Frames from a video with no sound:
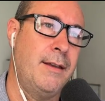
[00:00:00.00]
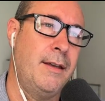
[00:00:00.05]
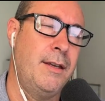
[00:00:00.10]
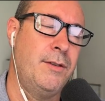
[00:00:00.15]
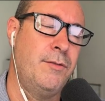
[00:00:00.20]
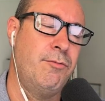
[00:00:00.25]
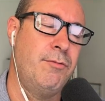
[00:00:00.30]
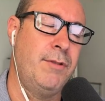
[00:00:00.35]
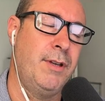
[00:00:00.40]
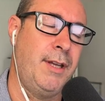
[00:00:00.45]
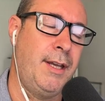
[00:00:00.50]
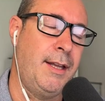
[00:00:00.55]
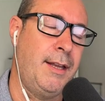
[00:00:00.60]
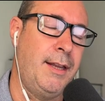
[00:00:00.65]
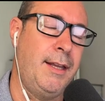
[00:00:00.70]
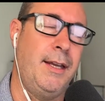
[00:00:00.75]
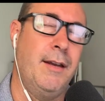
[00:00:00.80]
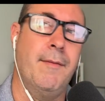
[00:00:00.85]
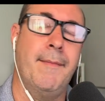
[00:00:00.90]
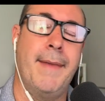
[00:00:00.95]
is really
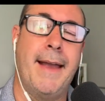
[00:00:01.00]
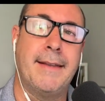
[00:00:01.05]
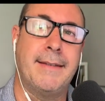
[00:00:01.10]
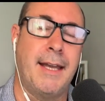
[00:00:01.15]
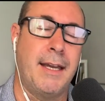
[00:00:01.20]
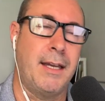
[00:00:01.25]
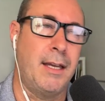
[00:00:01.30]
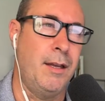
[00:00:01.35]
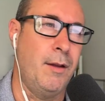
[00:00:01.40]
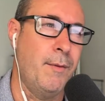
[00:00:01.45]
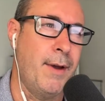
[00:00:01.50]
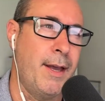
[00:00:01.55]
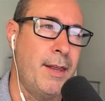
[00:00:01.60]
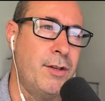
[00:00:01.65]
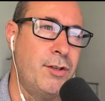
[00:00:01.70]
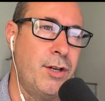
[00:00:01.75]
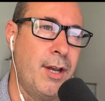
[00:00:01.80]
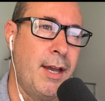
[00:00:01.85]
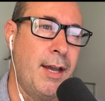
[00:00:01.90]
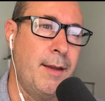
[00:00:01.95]
clear about taking away
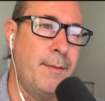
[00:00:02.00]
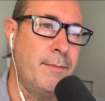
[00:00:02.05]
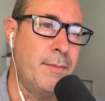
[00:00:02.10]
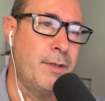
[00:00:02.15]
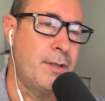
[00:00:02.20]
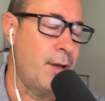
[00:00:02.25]
the shame.